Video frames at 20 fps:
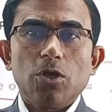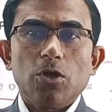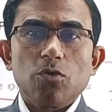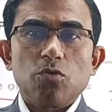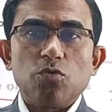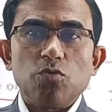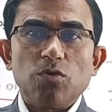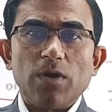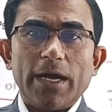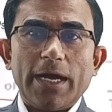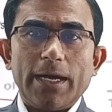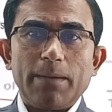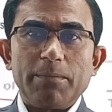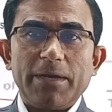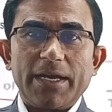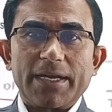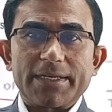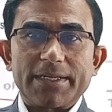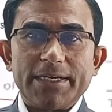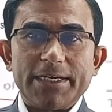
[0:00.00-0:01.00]
who have
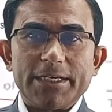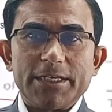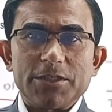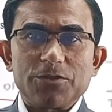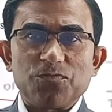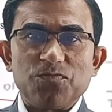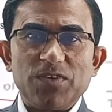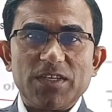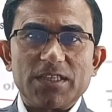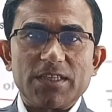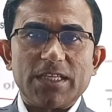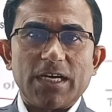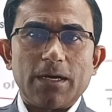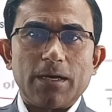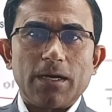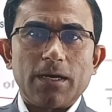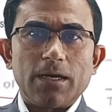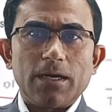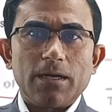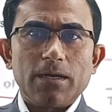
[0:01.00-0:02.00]
agreed with the
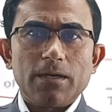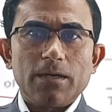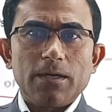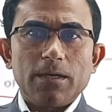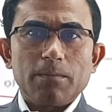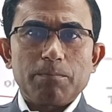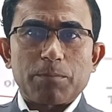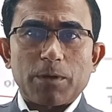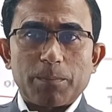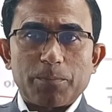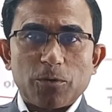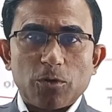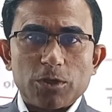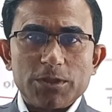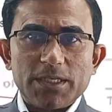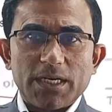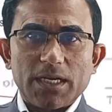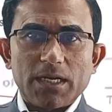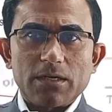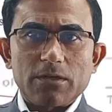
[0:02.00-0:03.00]

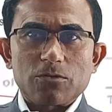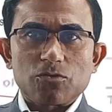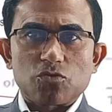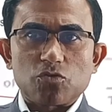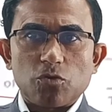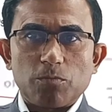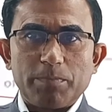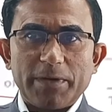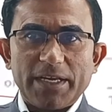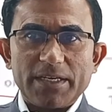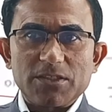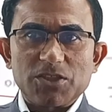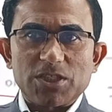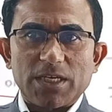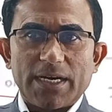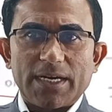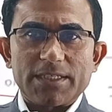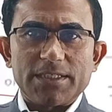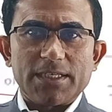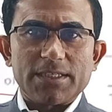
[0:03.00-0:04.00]
proposal to bring
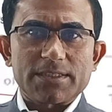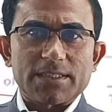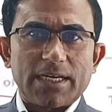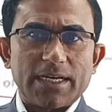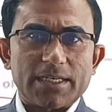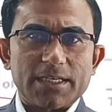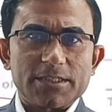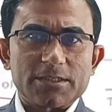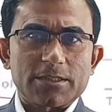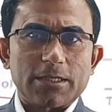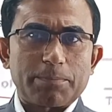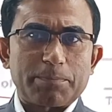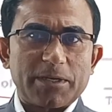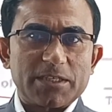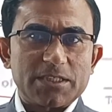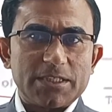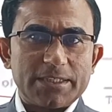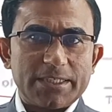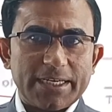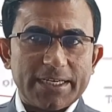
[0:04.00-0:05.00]
charges against the
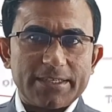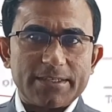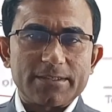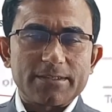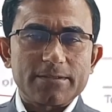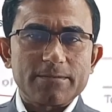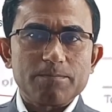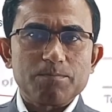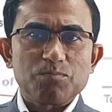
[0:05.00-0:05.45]
President.